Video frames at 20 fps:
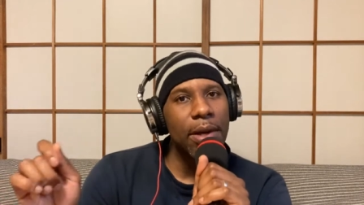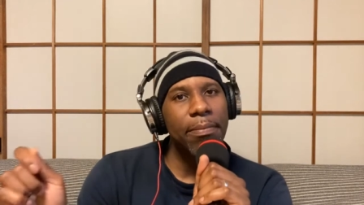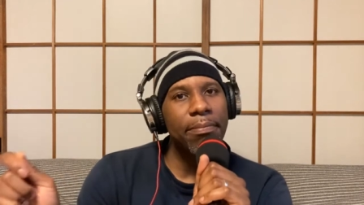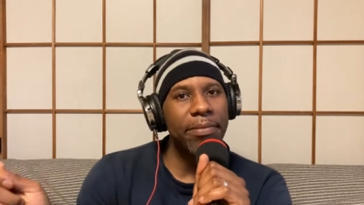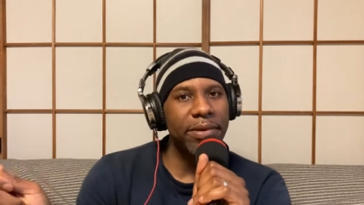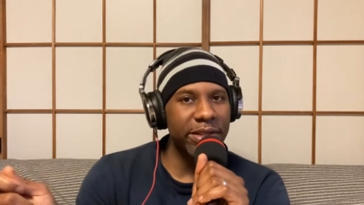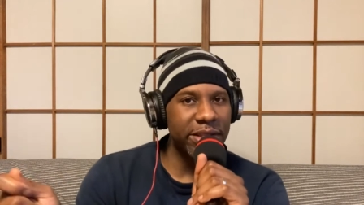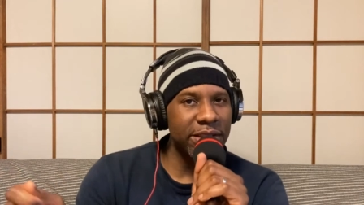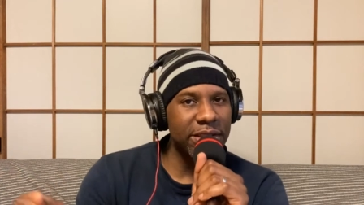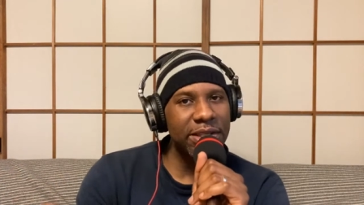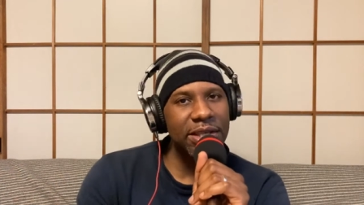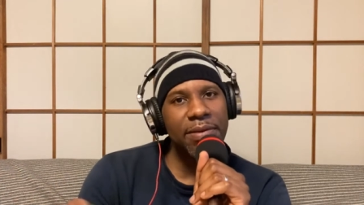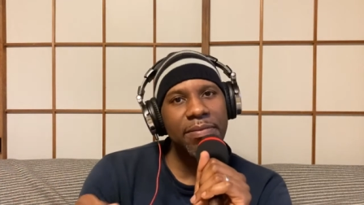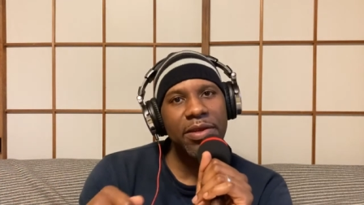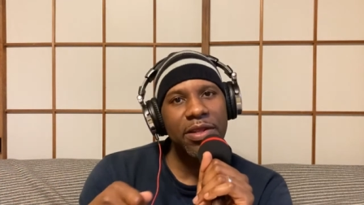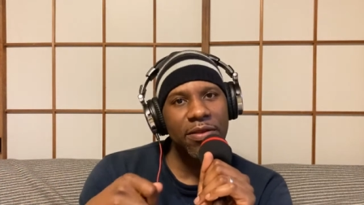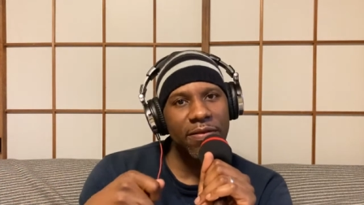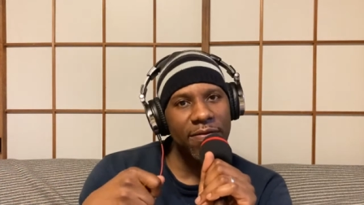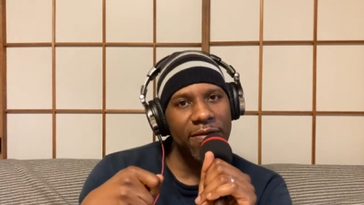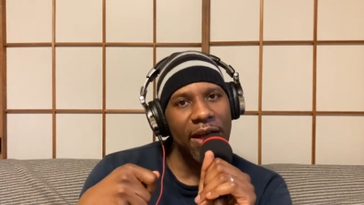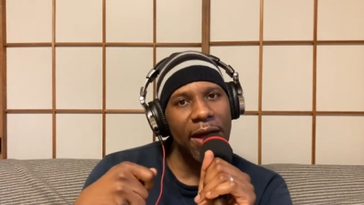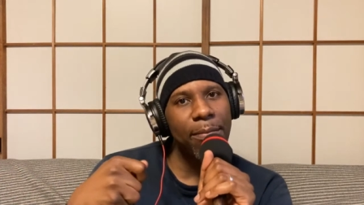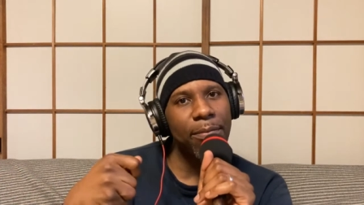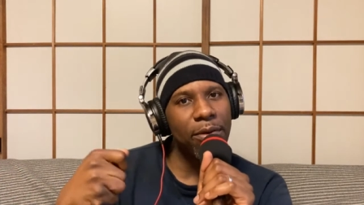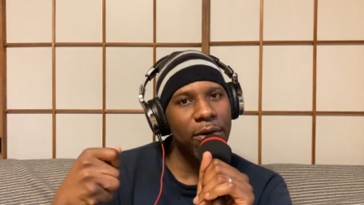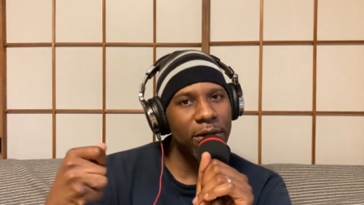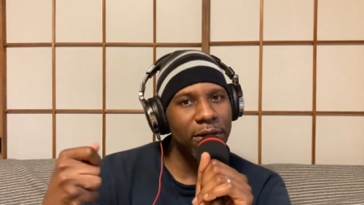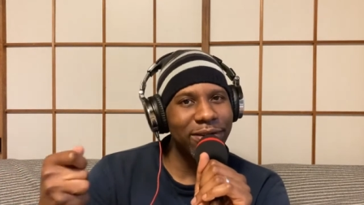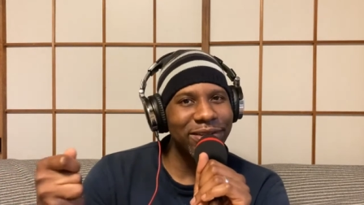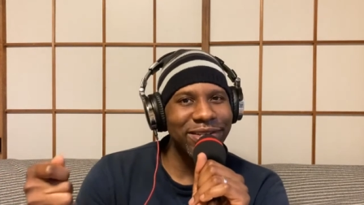but skimming the fat
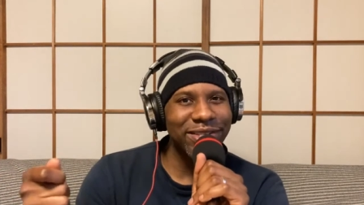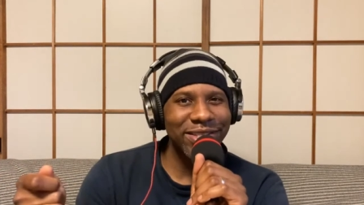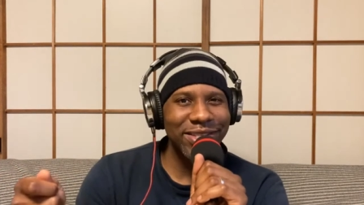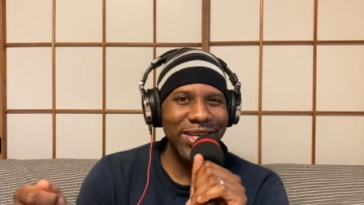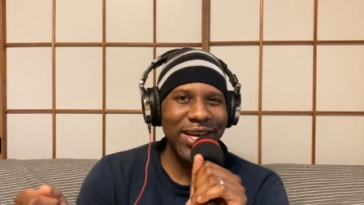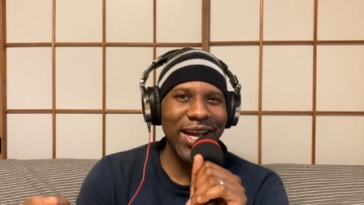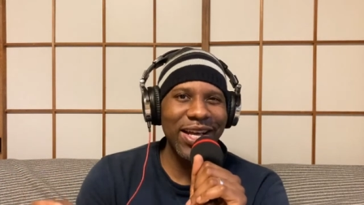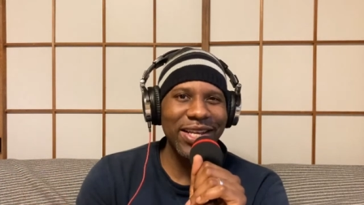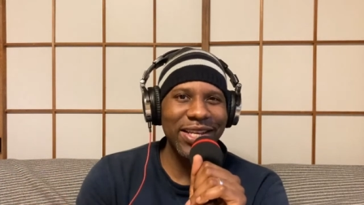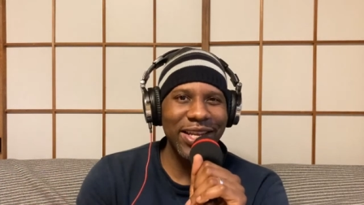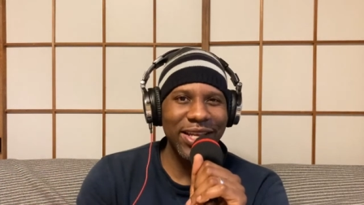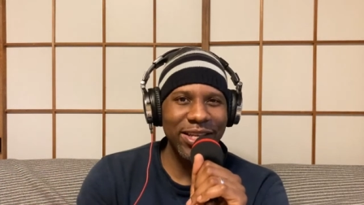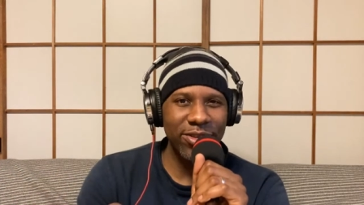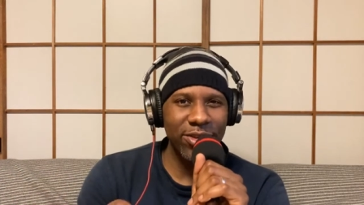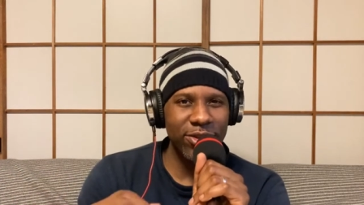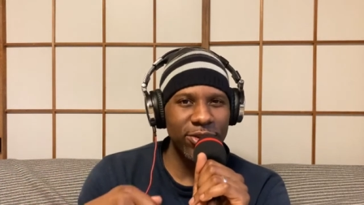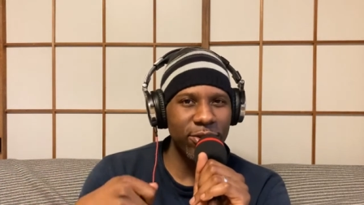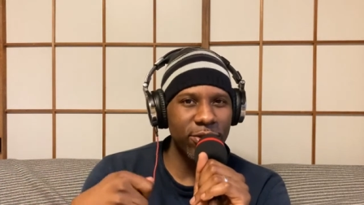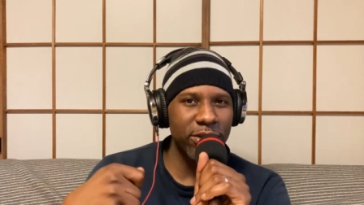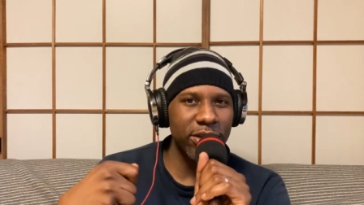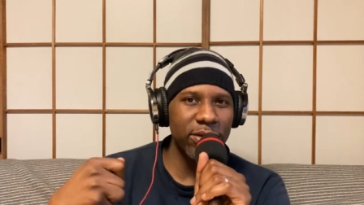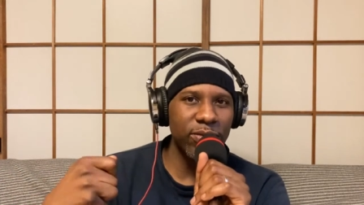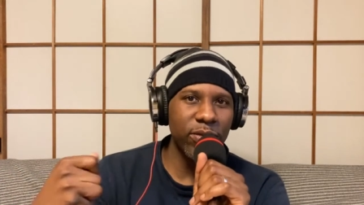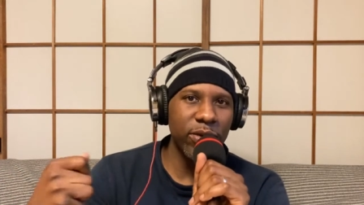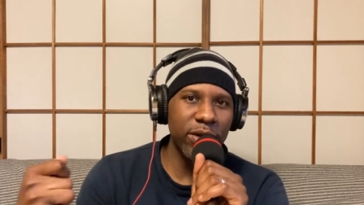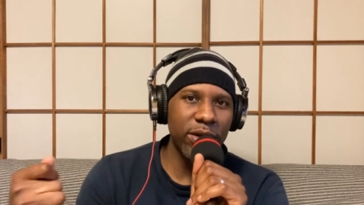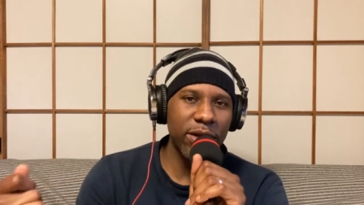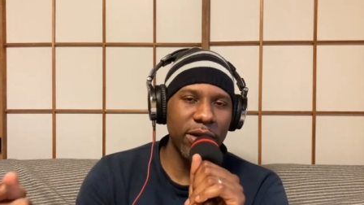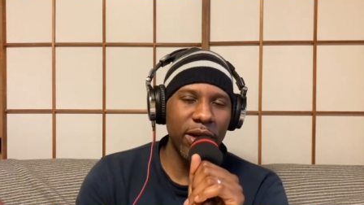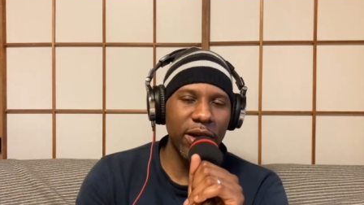part is kind of like the dirty
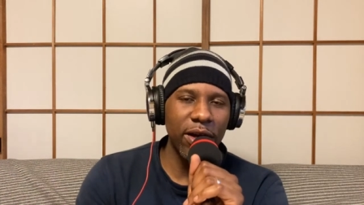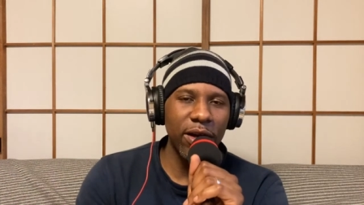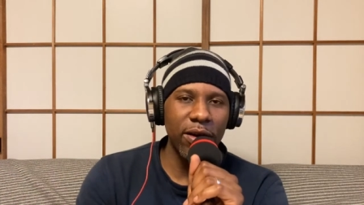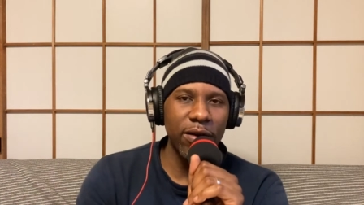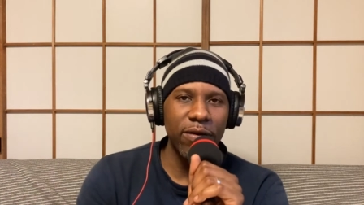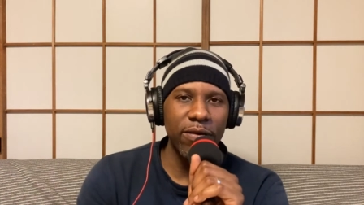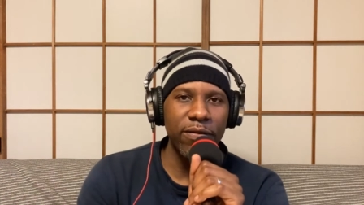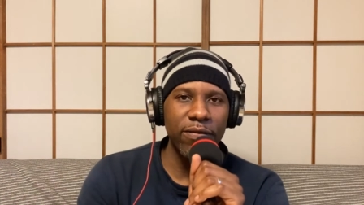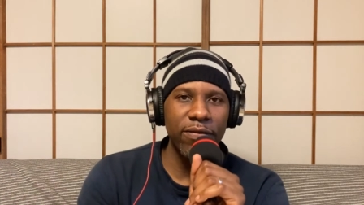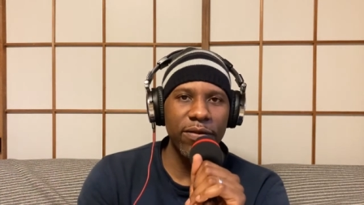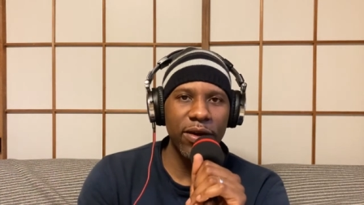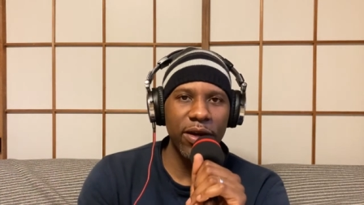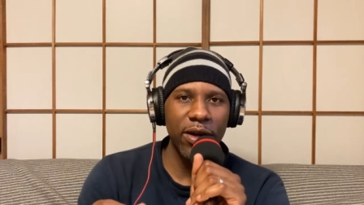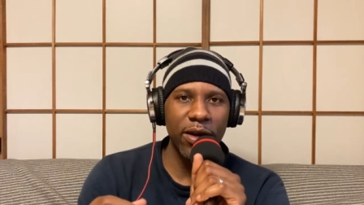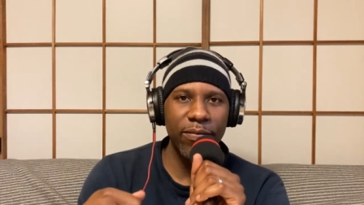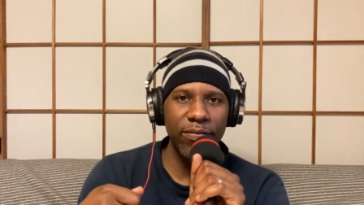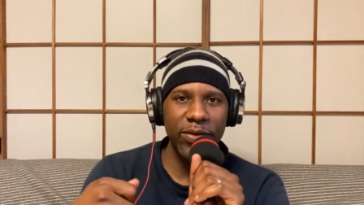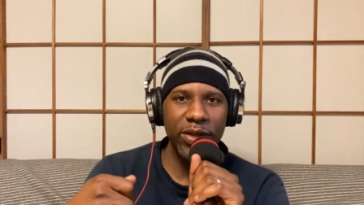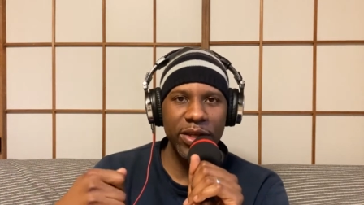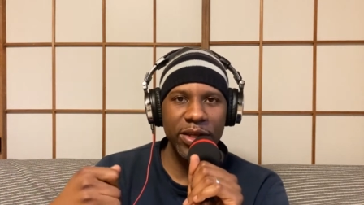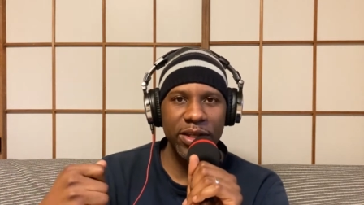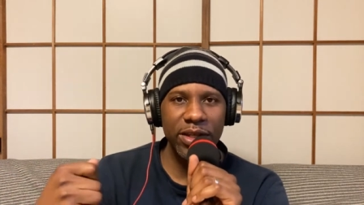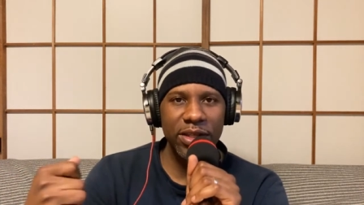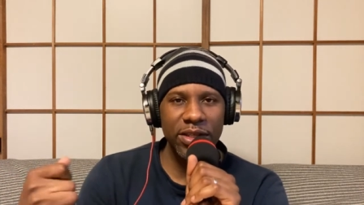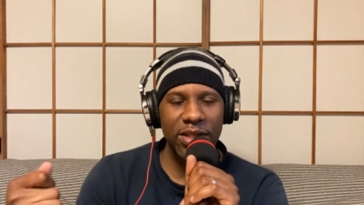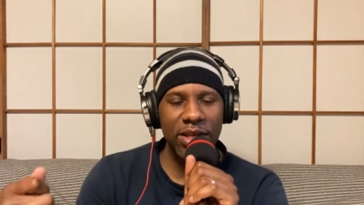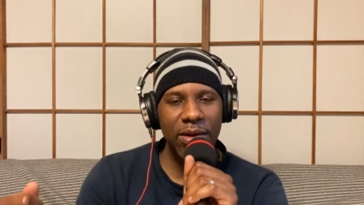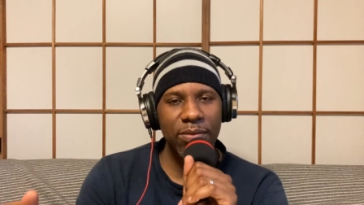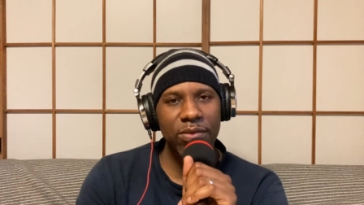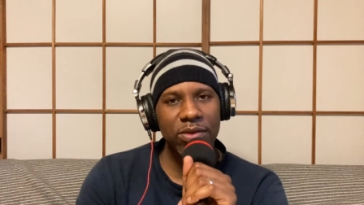work of eating
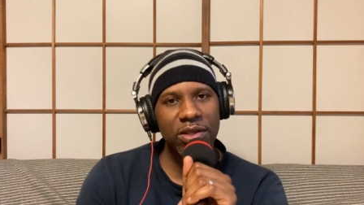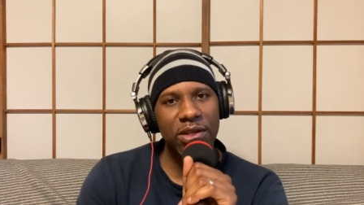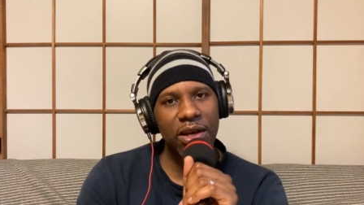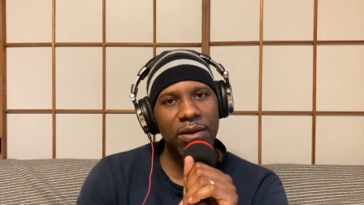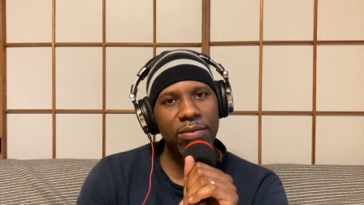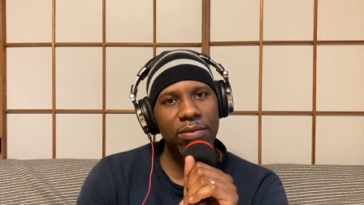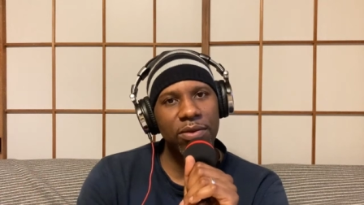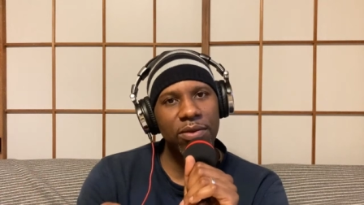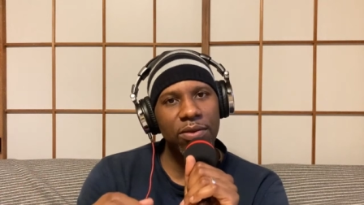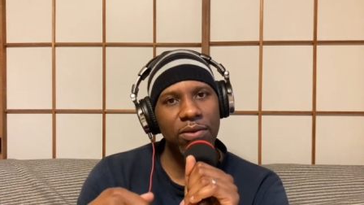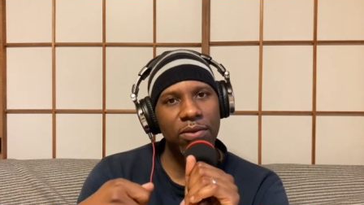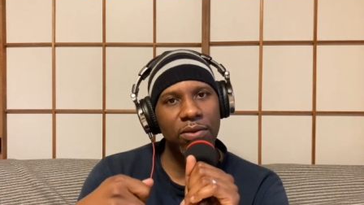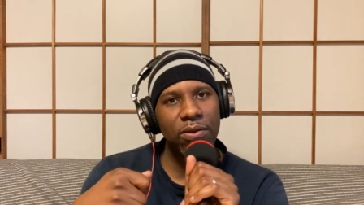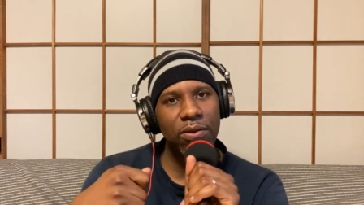shabu shabu